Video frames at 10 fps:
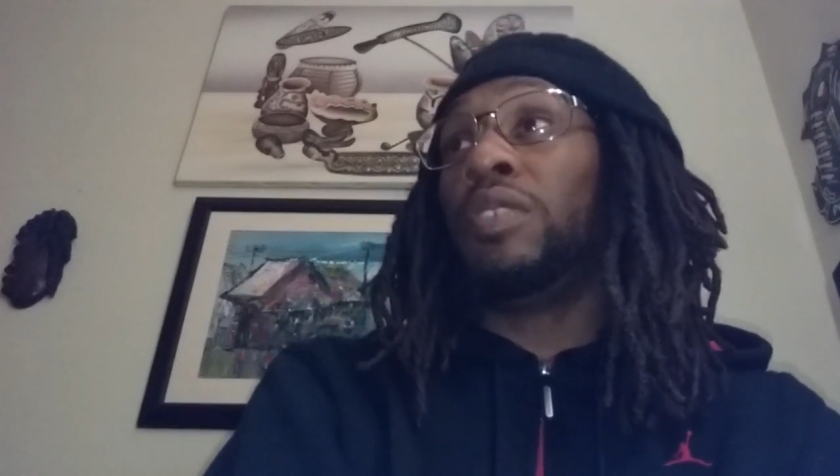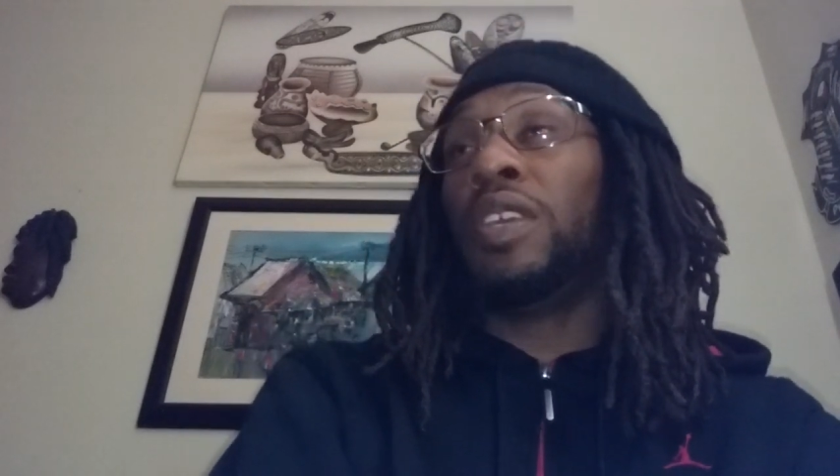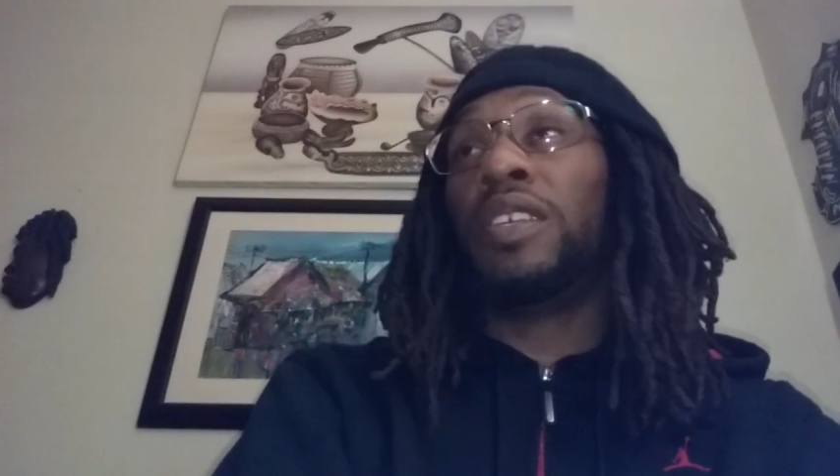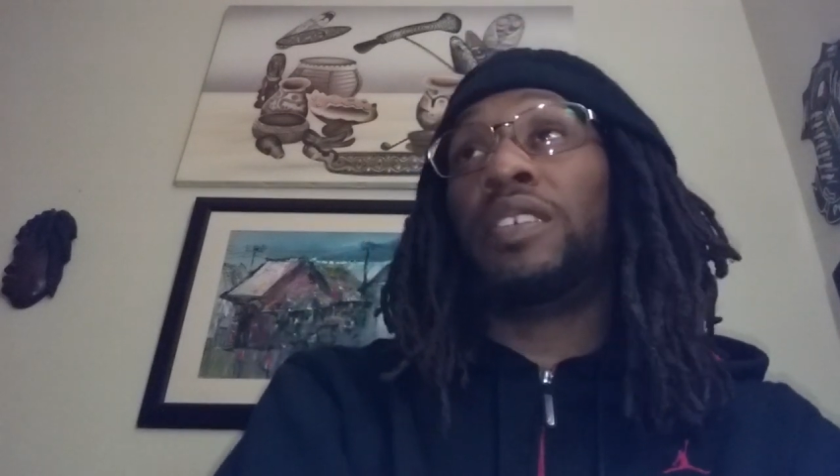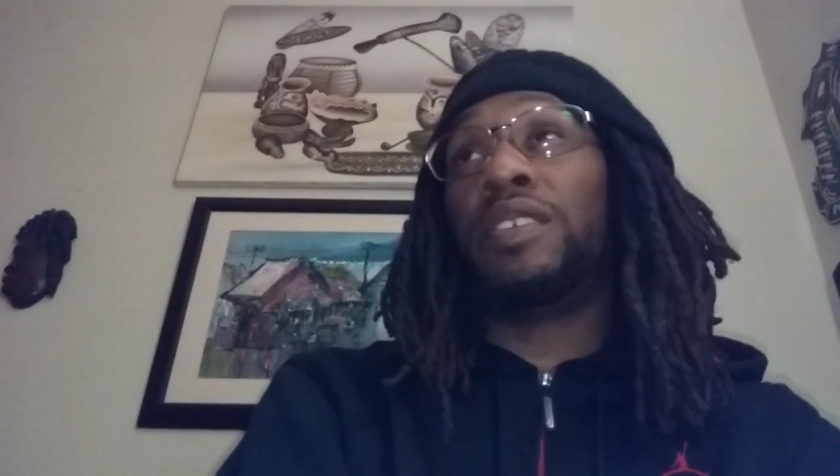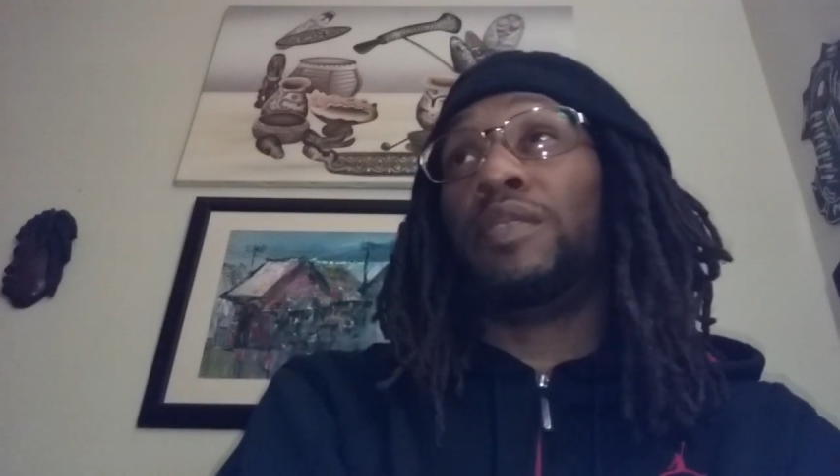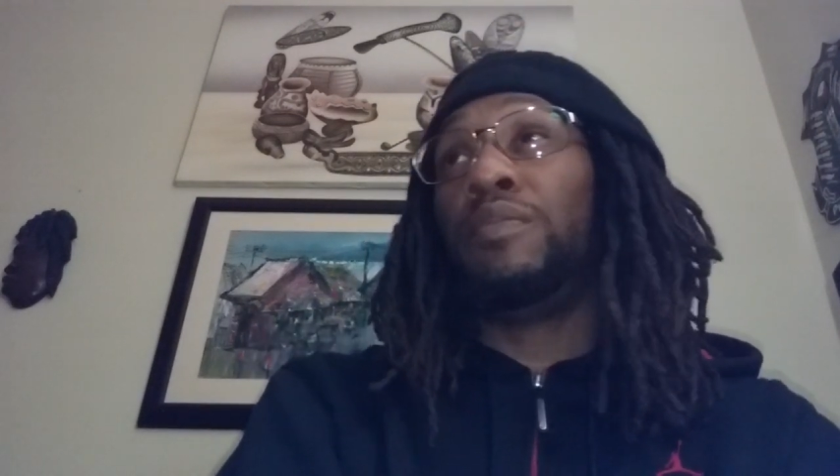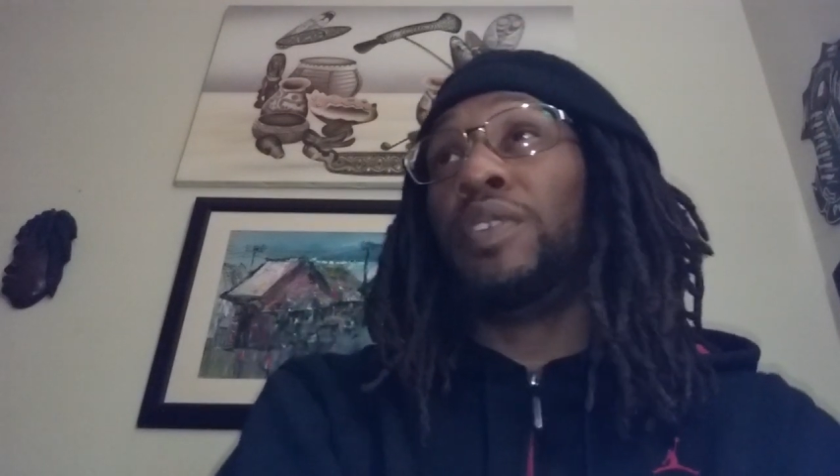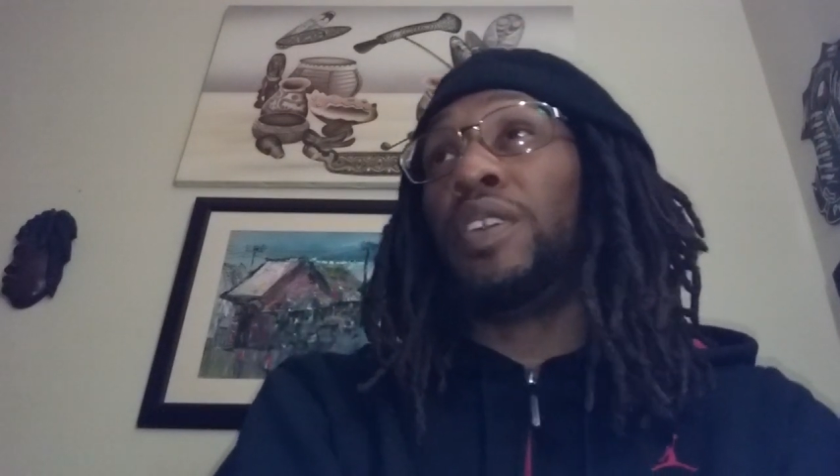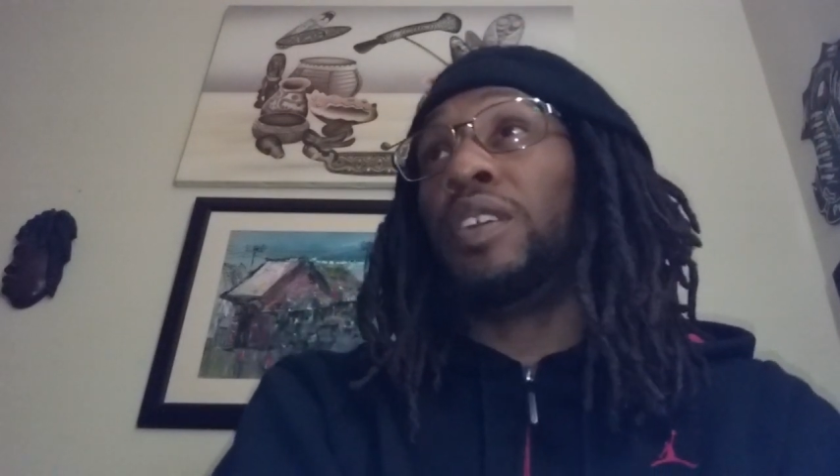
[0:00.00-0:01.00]
niggas seem to
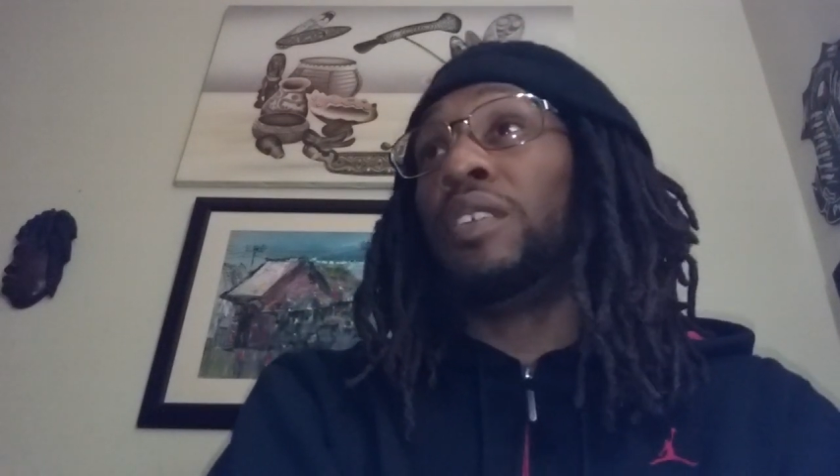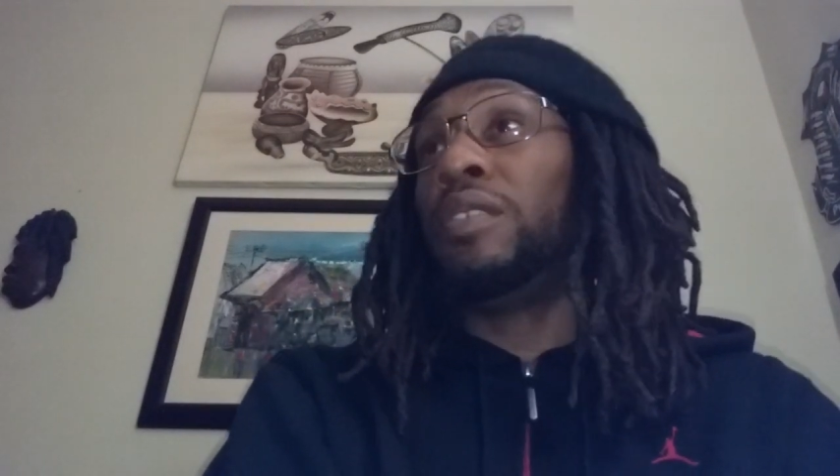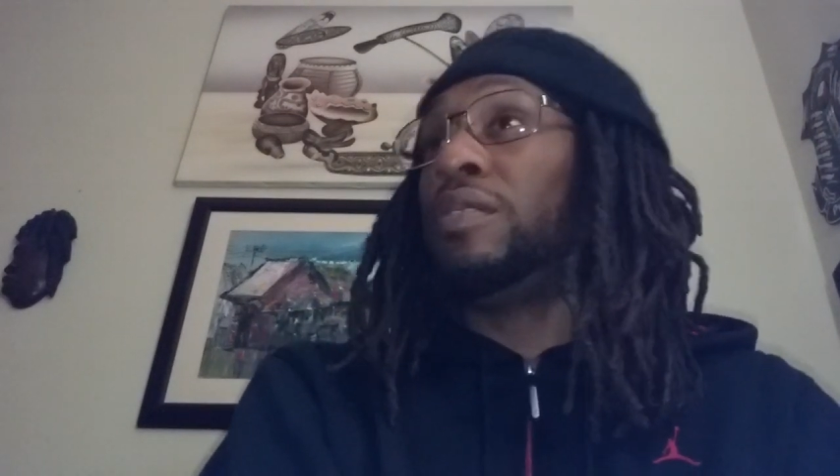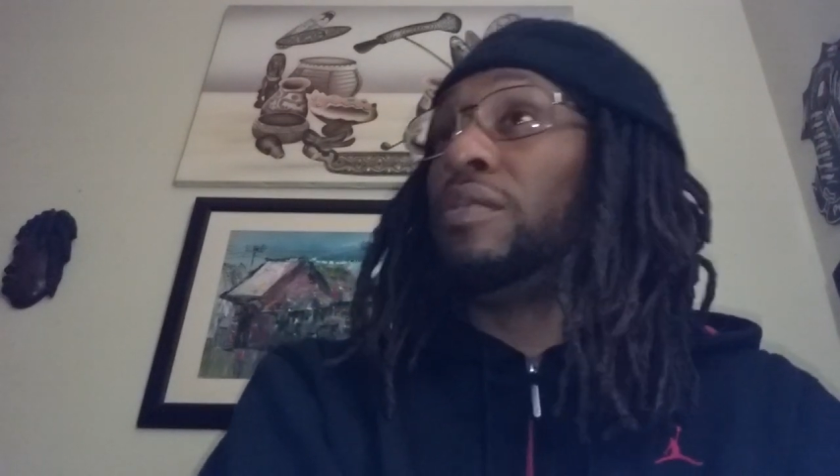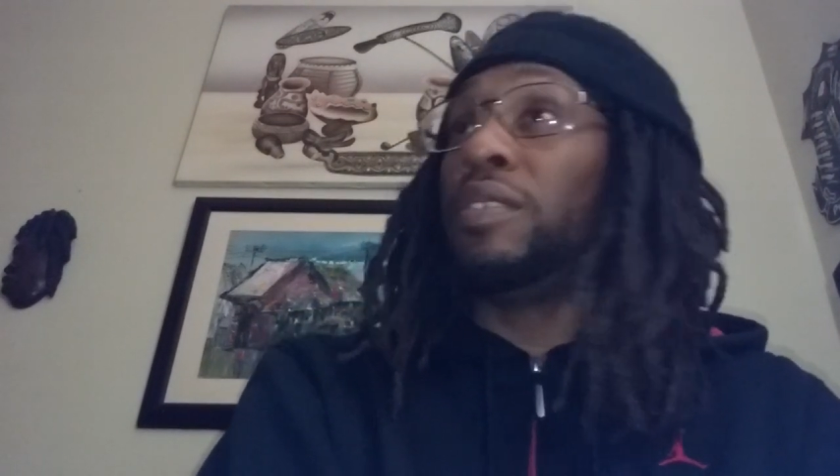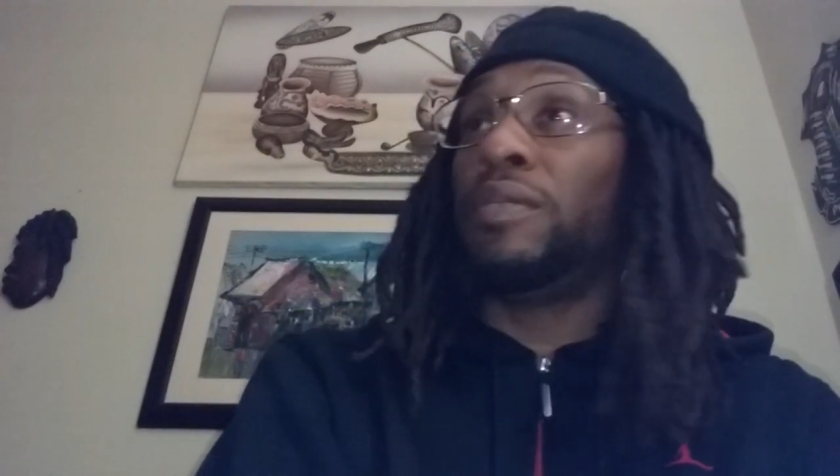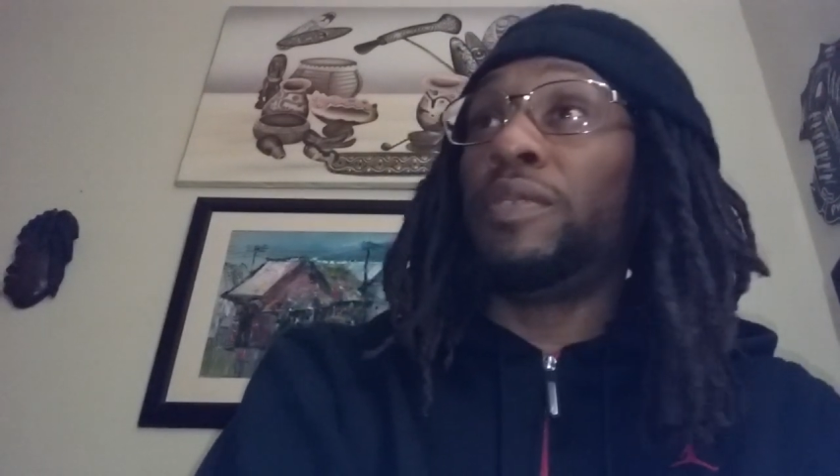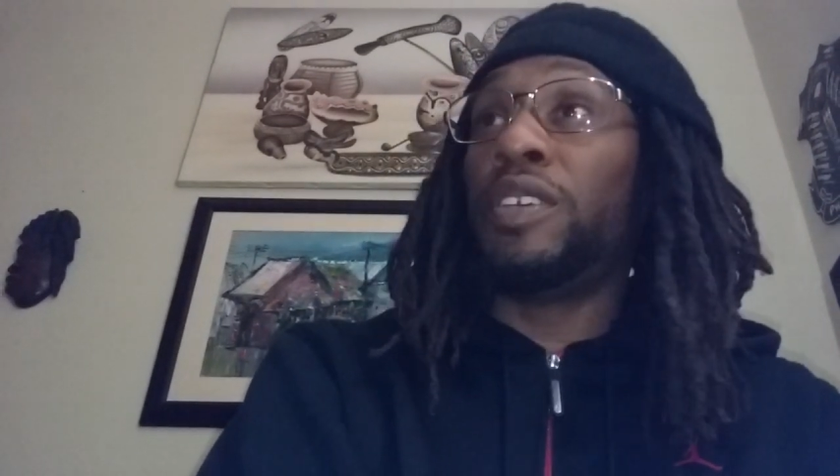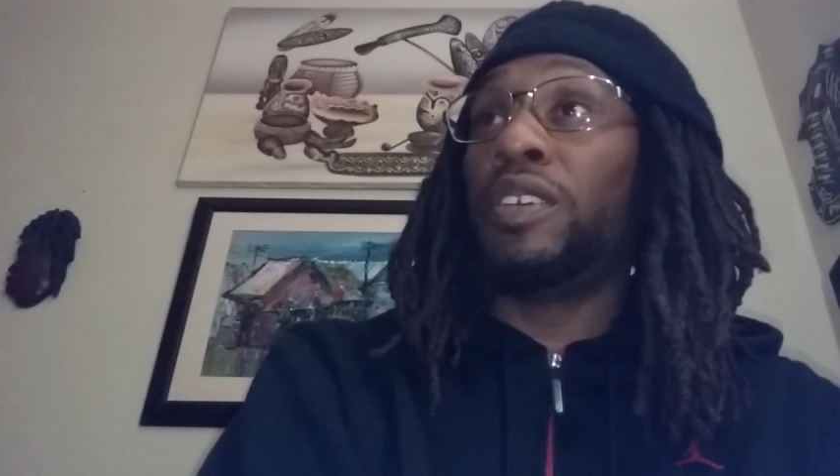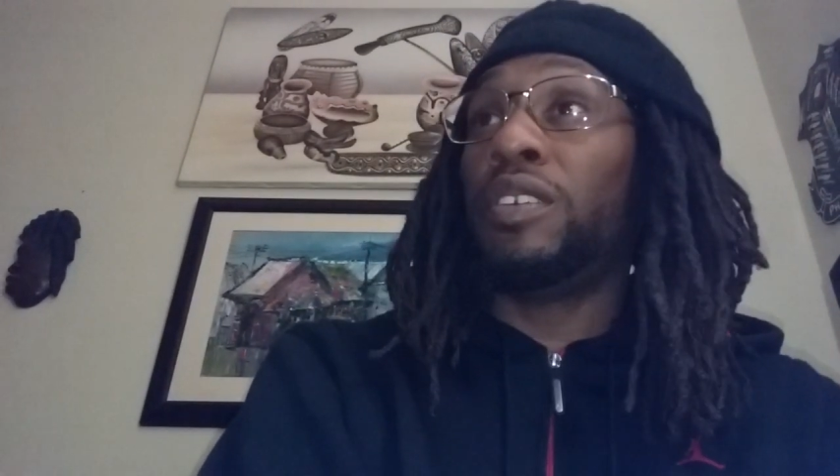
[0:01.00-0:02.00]
be a, you know what I
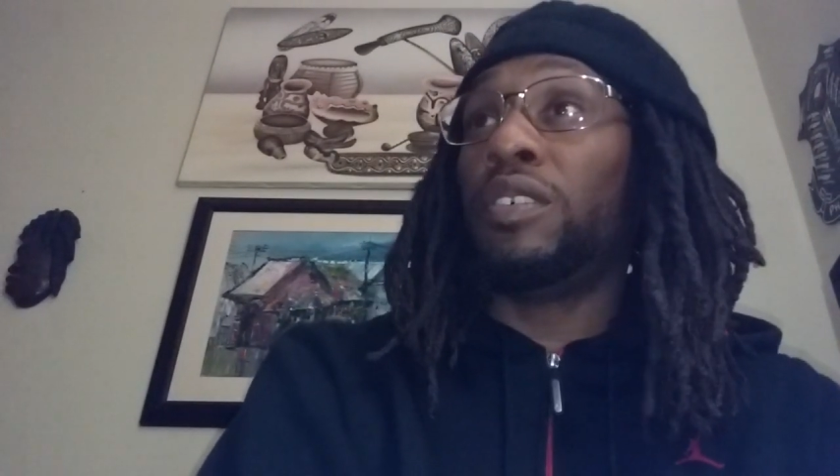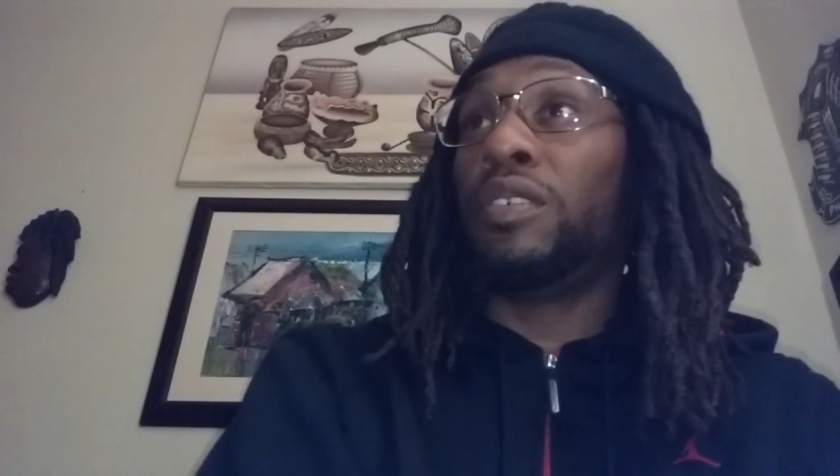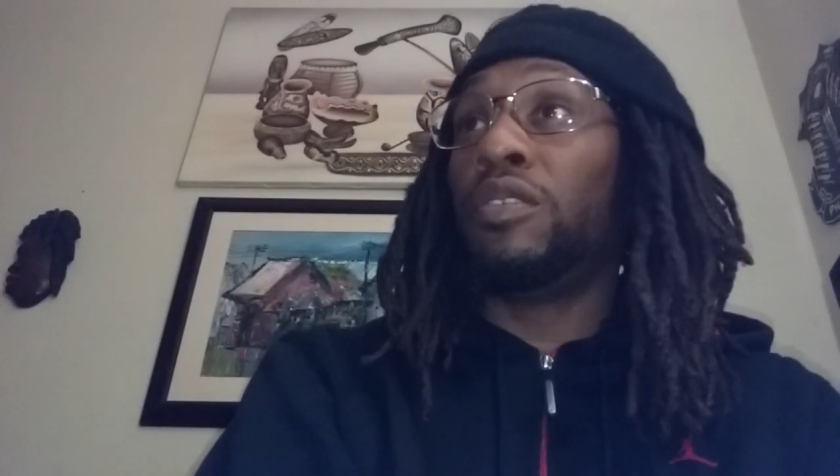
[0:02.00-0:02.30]
mean?